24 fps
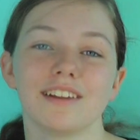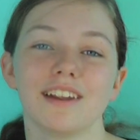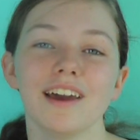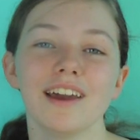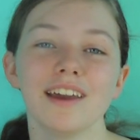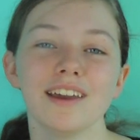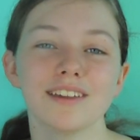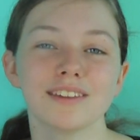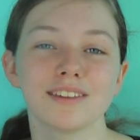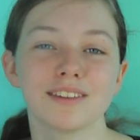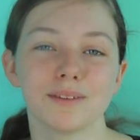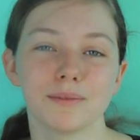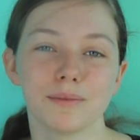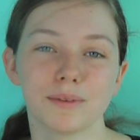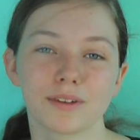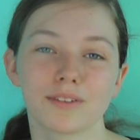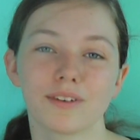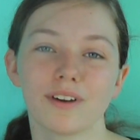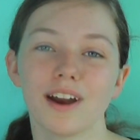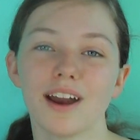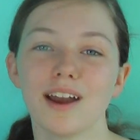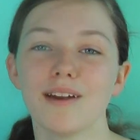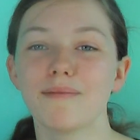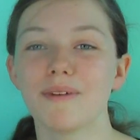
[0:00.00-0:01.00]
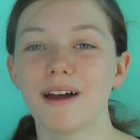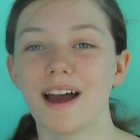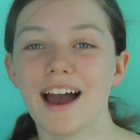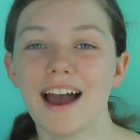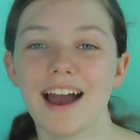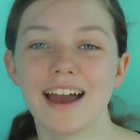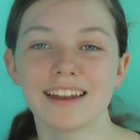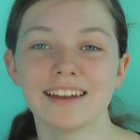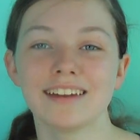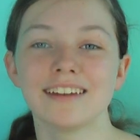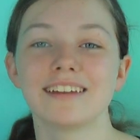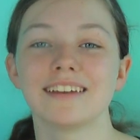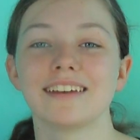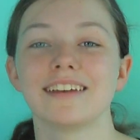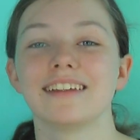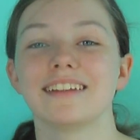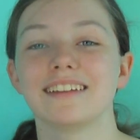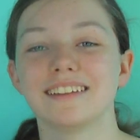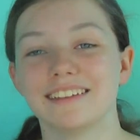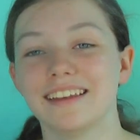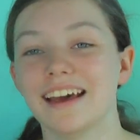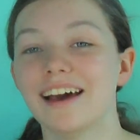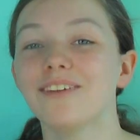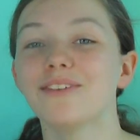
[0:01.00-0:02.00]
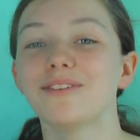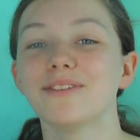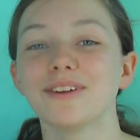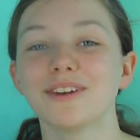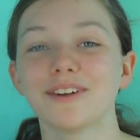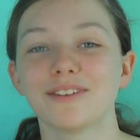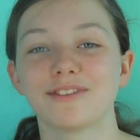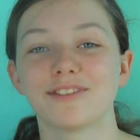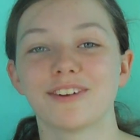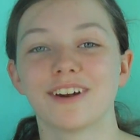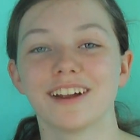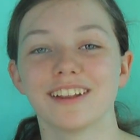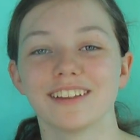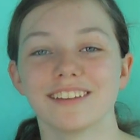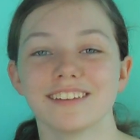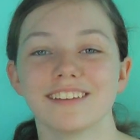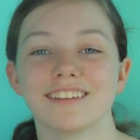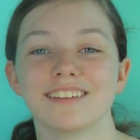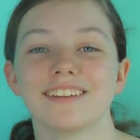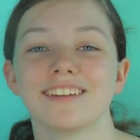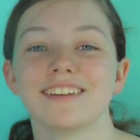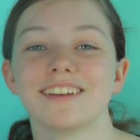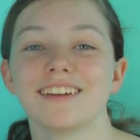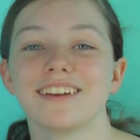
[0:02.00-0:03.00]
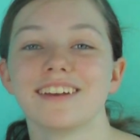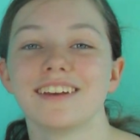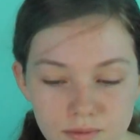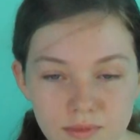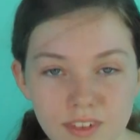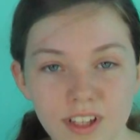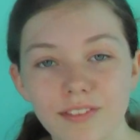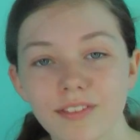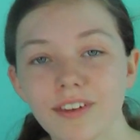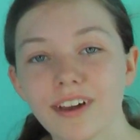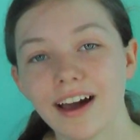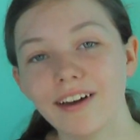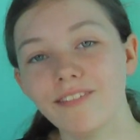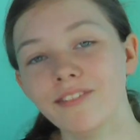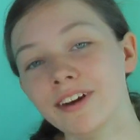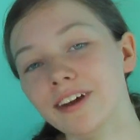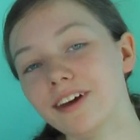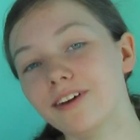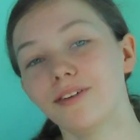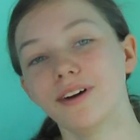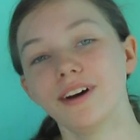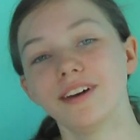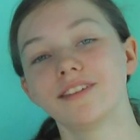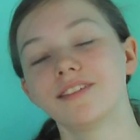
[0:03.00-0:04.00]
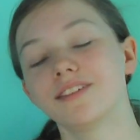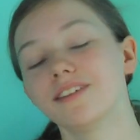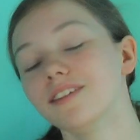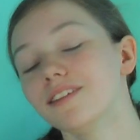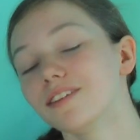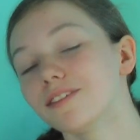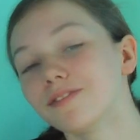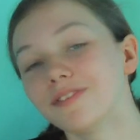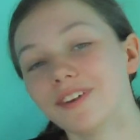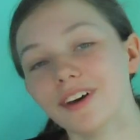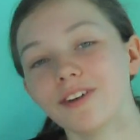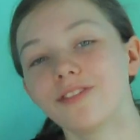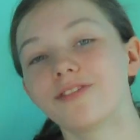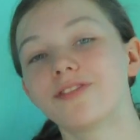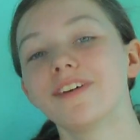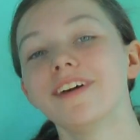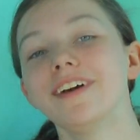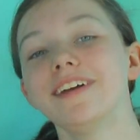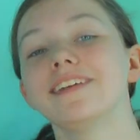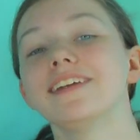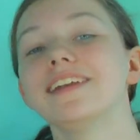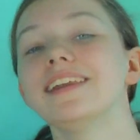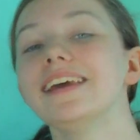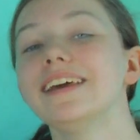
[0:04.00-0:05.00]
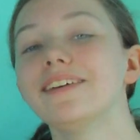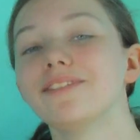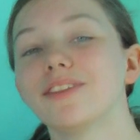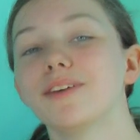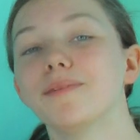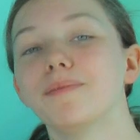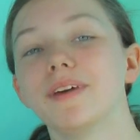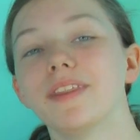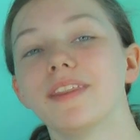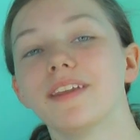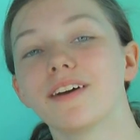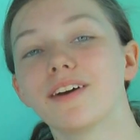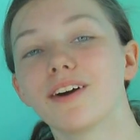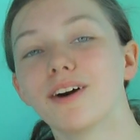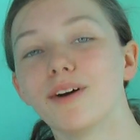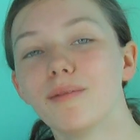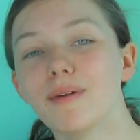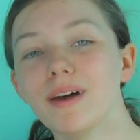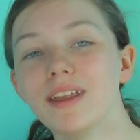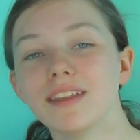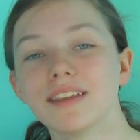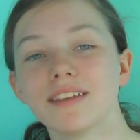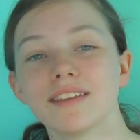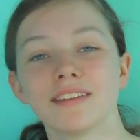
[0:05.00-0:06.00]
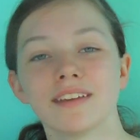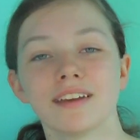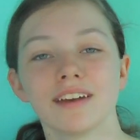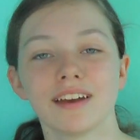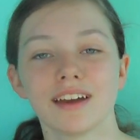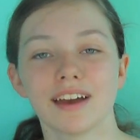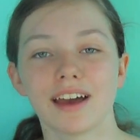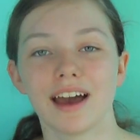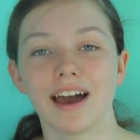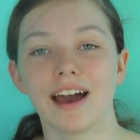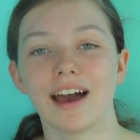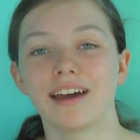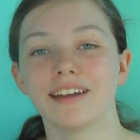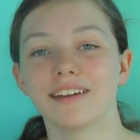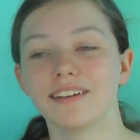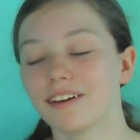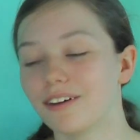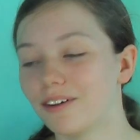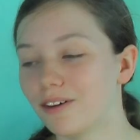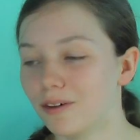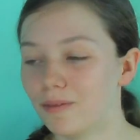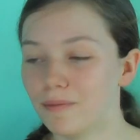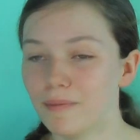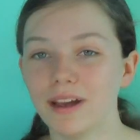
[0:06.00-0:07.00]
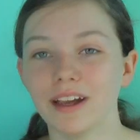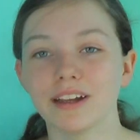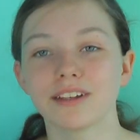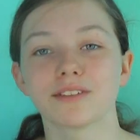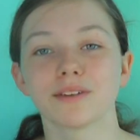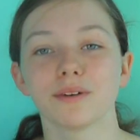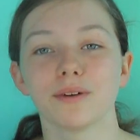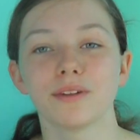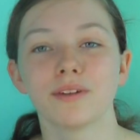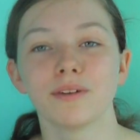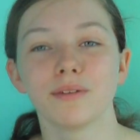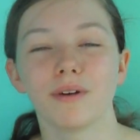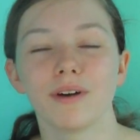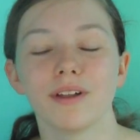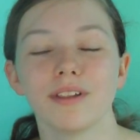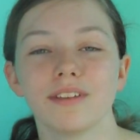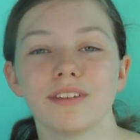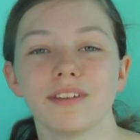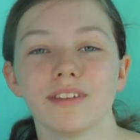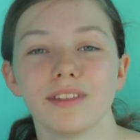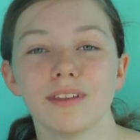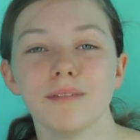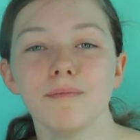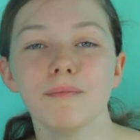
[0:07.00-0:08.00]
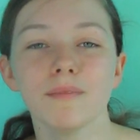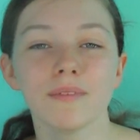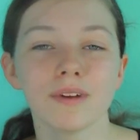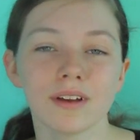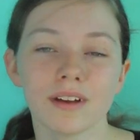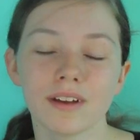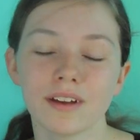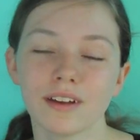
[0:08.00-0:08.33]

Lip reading: to like, subscribe, and tell all your friends. If you have any questions, feel free to leave them in the comments and I will make sure to answer them.